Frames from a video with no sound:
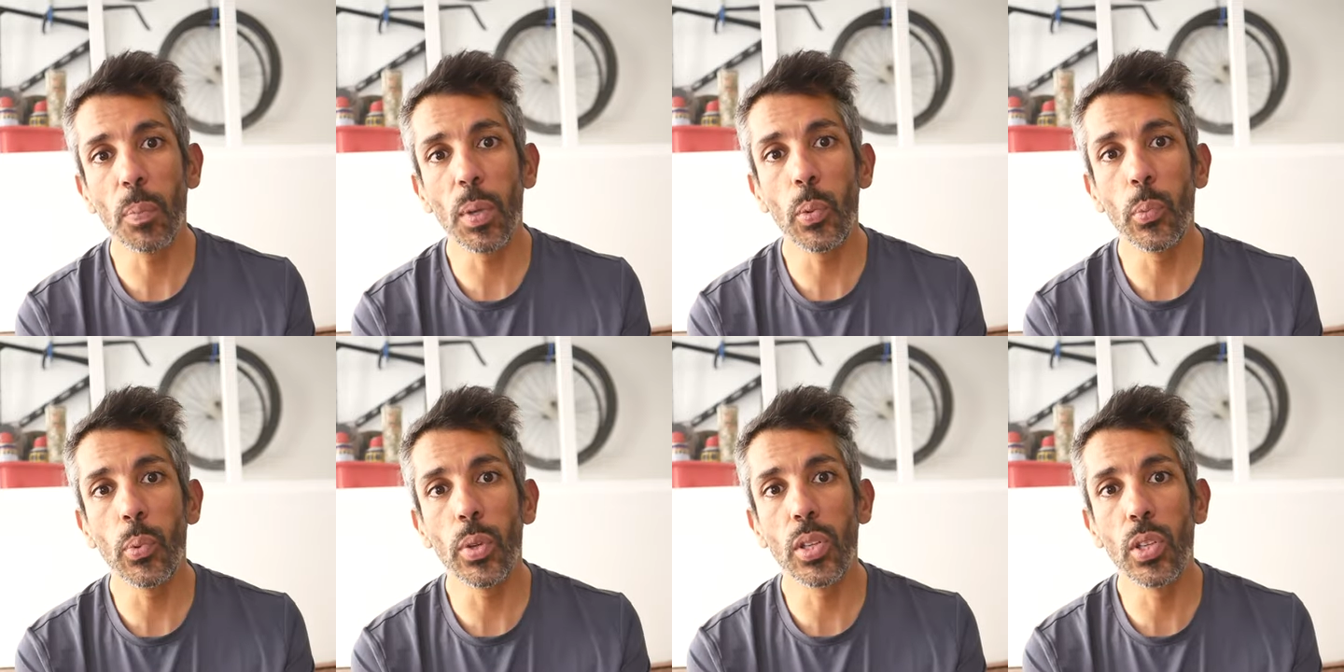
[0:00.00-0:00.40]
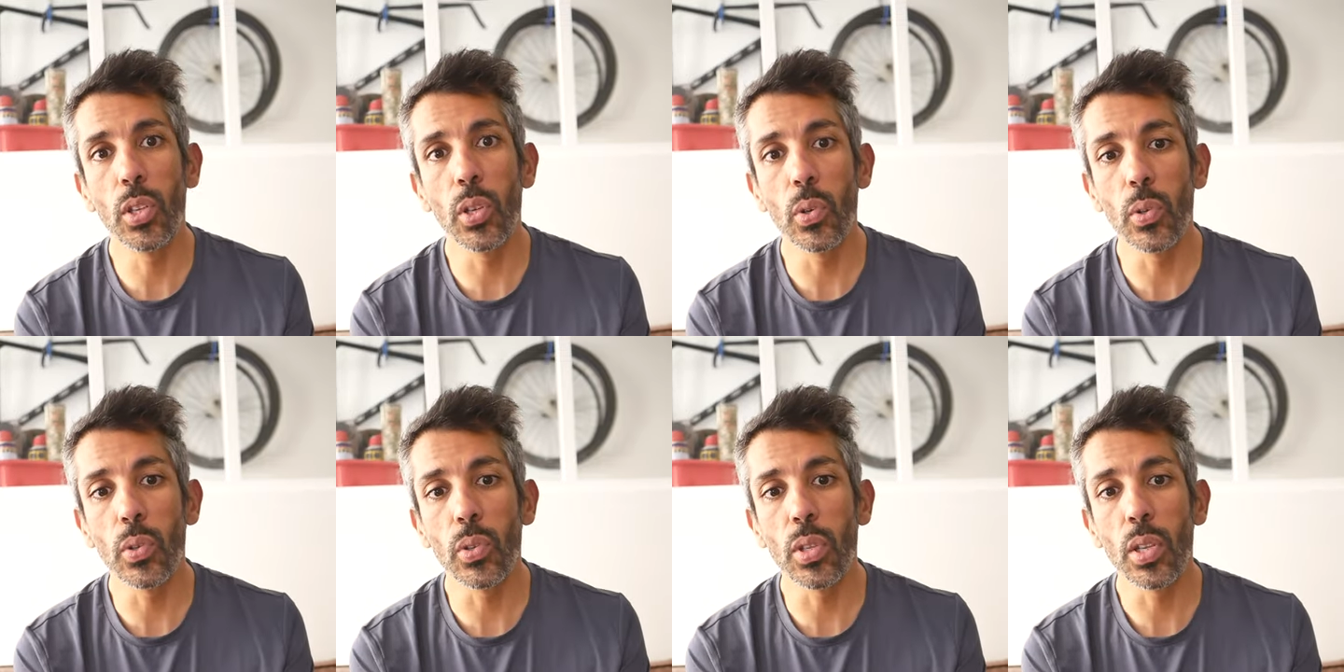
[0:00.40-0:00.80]
be
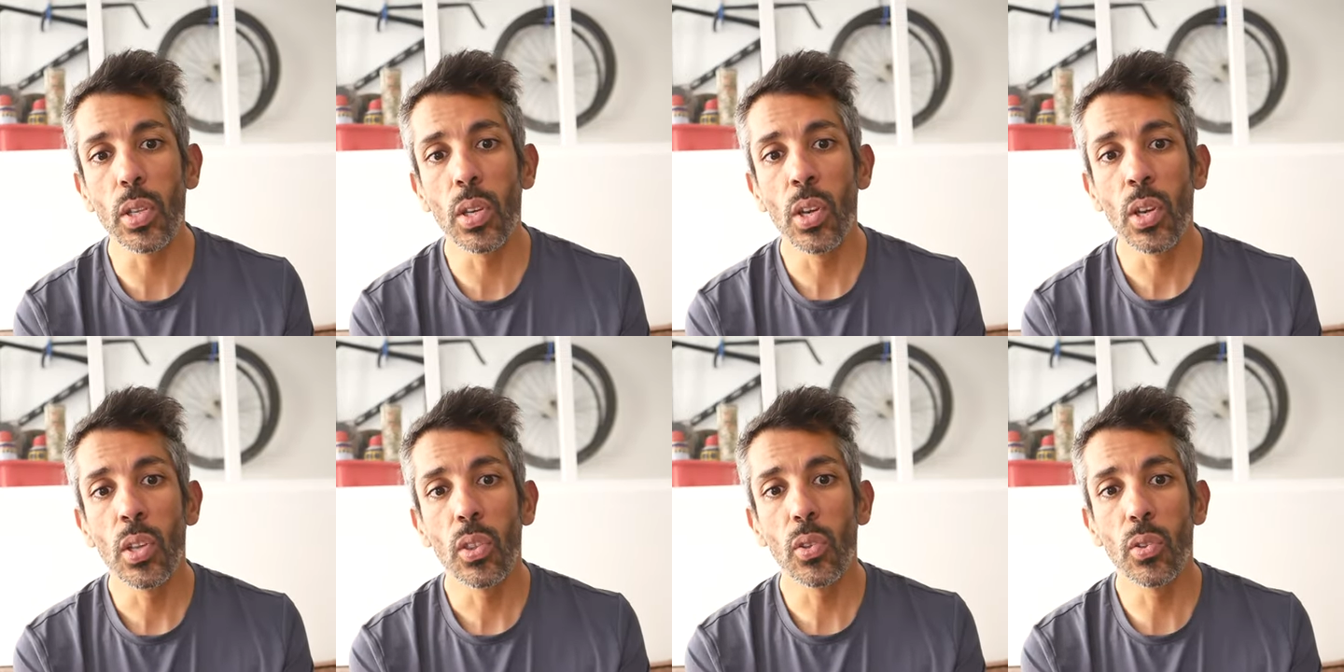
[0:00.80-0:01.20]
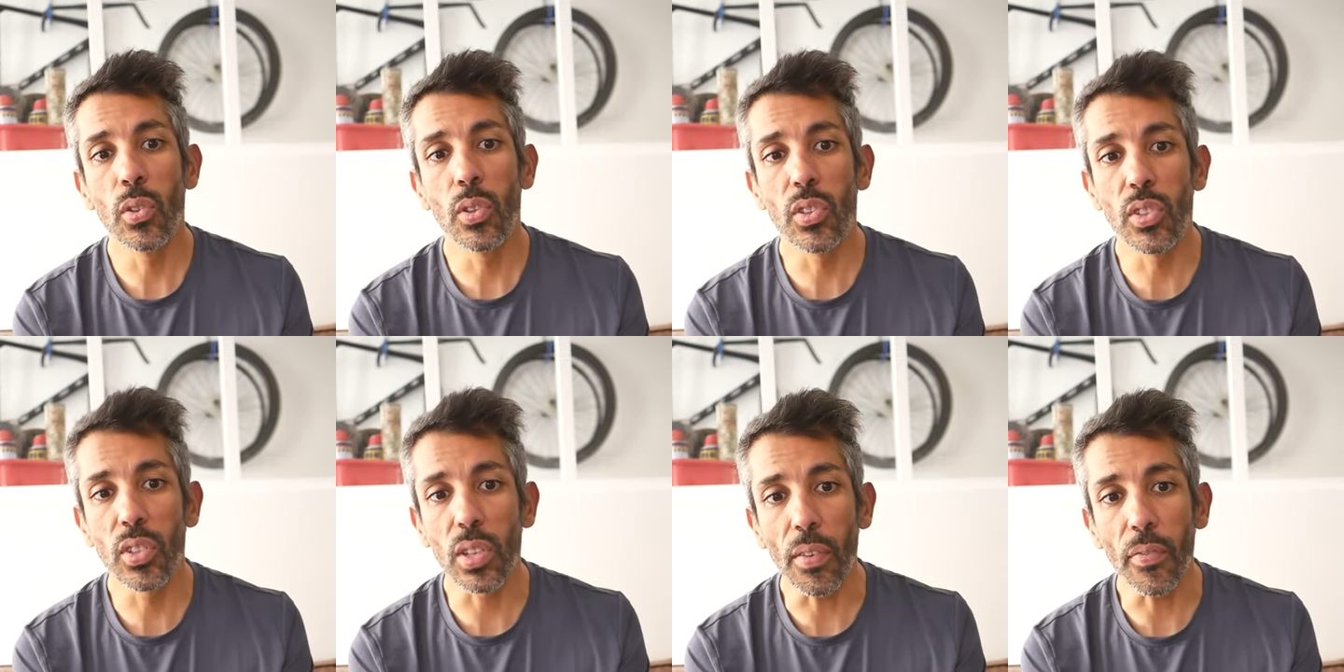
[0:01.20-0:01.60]
reduced to the
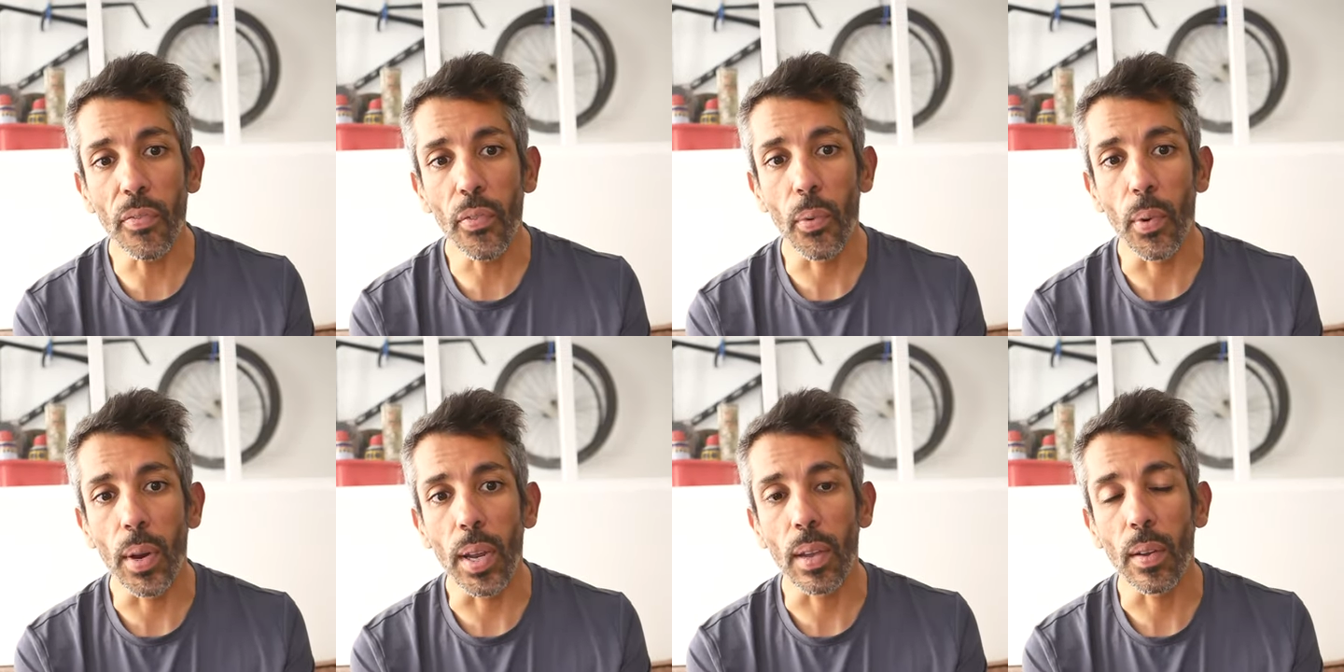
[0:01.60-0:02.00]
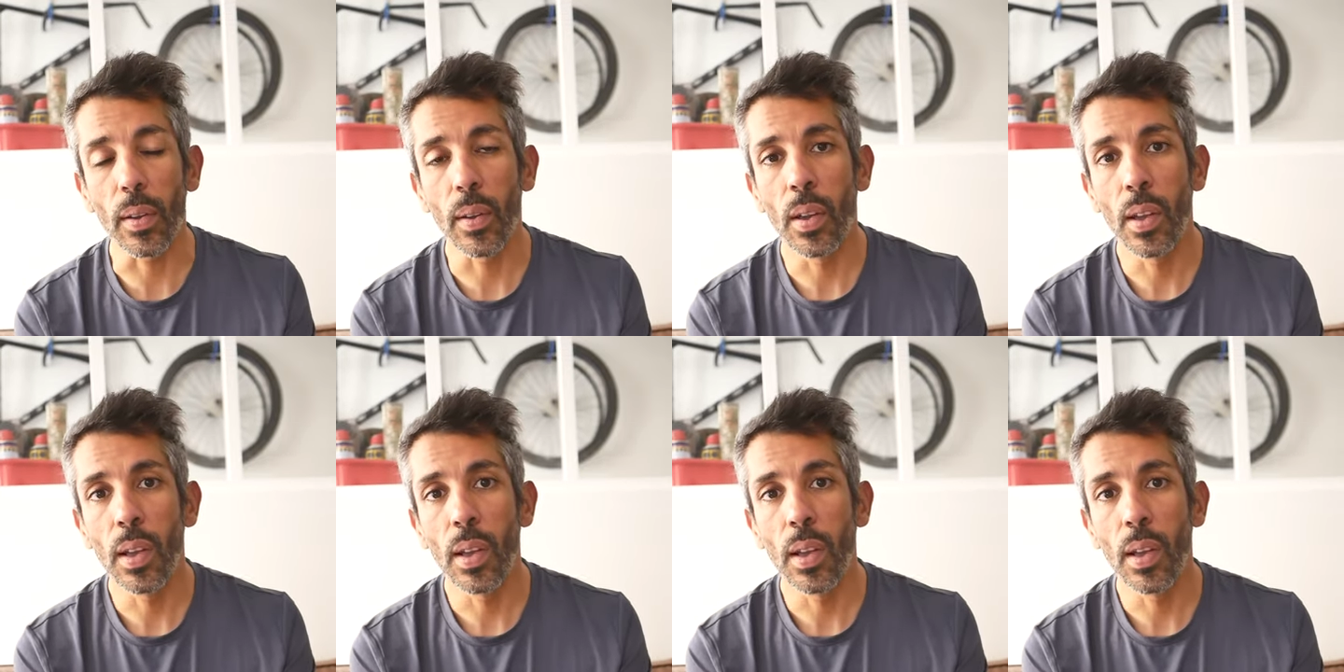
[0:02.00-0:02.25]
suffering.